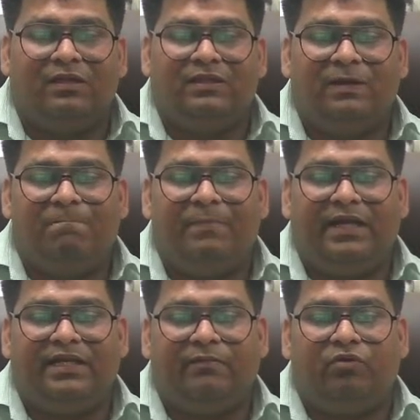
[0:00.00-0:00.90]
the
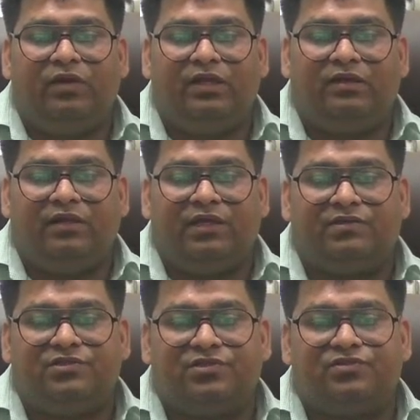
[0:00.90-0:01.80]
metabolic
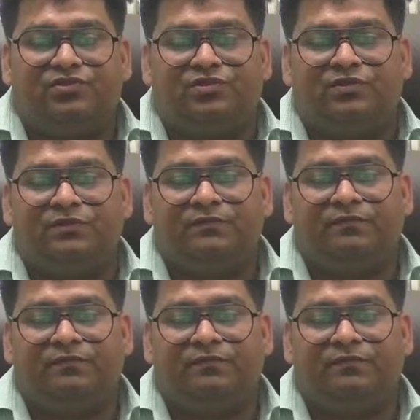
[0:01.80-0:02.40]
reactions,